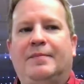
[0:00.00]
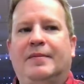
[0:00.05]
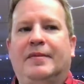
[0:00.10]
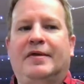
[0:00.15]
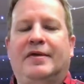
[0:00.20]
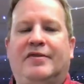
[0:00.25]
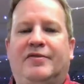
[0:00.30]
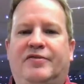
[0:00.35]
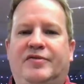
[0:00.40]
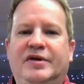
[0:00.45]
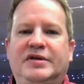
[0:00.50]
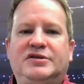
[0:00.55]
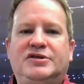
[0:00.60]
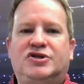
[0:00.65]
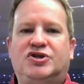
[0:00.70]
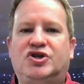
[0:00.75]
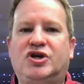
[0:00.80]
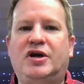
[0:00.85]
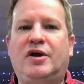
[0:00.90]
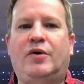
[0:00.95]
This
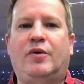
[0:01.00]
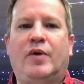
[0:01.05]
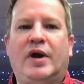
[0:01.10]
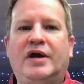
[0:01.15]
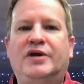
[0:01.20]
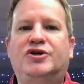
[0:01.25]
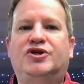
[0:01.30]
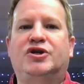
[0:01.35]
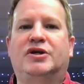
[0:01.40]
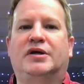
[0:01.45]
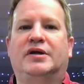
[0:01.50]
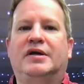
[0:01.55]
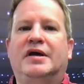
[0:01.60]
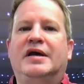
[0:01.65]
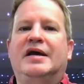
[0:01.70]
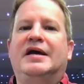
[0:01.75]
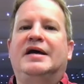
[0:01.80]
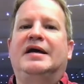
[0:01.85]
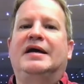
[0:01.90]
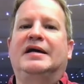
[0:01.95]
generation
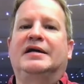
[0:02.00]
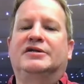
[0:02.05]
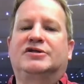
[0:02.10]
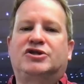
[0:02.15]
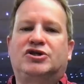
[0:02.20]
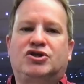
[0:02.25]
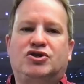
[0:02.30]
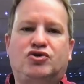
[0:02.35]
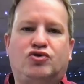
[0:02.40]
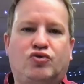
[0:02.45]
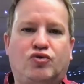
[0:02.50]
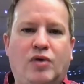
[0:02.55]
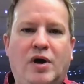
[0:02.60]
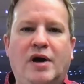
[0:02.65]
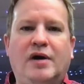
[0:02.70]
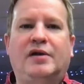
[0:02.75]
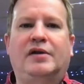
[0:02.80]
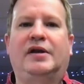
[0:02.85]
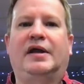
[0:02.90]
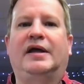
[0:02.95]
is
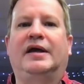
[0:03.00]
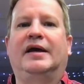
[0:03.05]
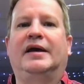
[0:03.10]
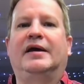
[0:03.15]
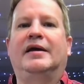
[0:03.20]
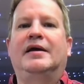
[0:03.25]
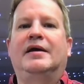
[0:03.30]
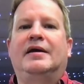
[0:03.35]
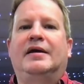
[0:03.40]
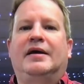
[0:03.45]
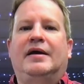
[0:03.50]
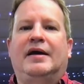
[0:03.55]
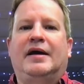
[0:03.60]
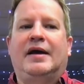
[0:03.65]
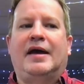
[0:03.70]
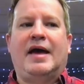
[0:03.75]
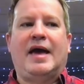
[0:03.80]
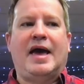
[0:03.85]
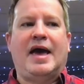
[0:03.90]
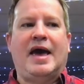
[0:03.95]
struggling
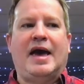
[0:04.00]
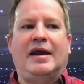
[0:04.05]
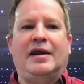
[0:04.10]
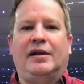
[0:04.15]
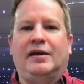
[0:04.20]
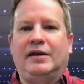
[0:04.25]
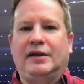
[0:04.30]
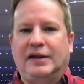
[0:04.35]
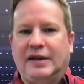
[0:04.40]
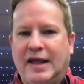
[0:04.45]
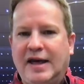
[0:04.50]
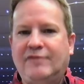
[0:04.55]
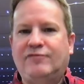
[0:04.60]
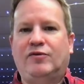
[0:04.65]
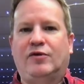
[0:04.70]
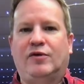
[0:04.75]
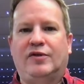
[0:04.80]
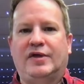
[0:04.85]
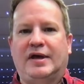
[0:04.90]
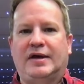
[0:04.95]
at a
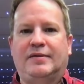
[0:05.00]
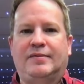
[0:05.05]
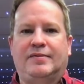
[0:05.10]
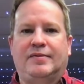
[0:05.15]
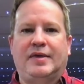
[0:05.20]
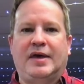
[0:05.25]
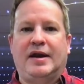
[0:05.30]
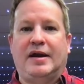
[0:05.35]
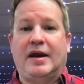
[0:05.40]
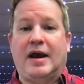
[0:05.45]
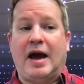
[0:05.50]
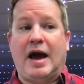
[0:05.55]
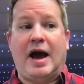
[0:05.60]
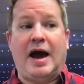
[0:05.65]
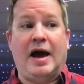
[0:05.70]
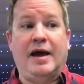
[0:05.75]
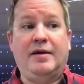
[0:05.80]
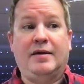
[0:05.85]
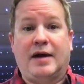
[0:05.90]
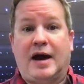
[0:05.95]
level that
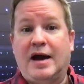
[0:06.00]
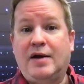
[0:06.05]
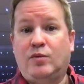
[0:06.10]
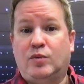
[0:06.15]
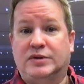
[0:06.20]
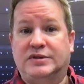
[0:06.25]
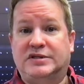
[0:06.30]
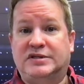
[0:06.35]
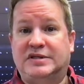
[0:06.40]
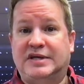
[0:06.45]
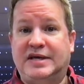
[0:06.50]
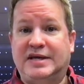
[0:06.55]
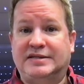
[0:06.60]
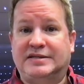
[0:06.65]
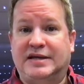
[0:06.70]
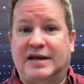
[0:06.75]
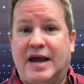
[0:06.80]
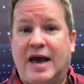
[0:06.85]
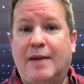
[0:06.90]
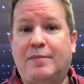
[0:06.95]
I would see
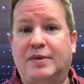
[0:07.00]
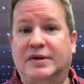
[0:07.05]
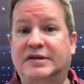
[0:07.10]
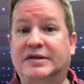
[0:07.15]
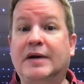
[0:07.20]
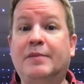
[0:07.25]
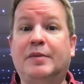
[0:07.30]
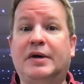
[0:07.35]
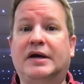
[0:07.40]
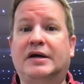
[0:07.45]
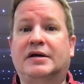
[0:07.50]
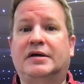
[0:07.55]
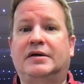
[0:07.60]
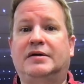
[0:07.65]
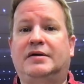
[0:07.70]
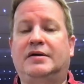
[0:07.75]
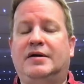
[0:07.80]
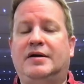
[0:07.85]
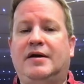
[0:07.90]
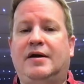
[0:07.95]
as an epidemic.
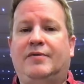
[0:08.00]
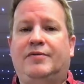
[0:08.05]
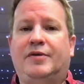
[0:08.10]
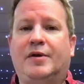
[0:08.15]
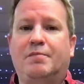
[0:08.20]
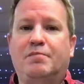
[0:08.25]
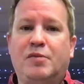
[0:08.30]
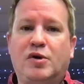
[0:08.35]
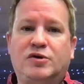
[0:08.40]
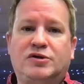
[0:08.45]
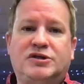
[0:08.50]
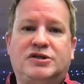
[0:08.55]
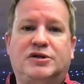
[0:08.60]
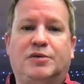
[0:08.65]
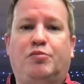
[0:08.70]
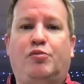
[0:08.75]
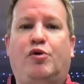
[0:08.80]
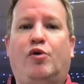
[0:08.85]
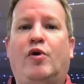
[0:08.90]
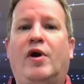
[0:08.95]
The most
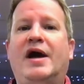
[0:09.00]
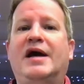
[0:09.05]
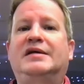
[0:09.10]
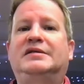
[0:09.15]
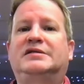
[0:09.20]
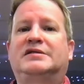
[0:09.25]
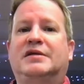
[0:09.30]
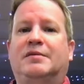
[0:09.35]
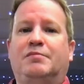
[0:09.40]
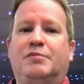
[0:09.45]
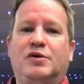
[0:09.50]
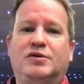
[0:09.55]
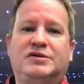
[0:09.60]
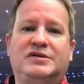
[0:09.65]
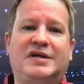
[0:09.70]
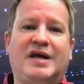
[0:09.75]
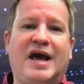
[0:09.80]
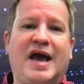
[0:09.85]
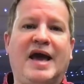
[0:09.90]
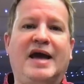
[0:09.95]
depressed,
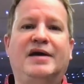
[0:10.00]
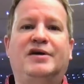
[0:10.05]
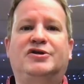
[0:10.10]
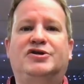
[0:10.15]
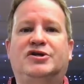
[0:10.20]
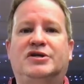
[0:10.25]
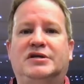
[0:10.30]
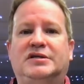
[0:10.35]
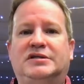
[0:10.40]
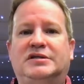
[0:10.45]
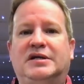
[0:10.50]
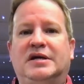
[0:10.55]
most anxious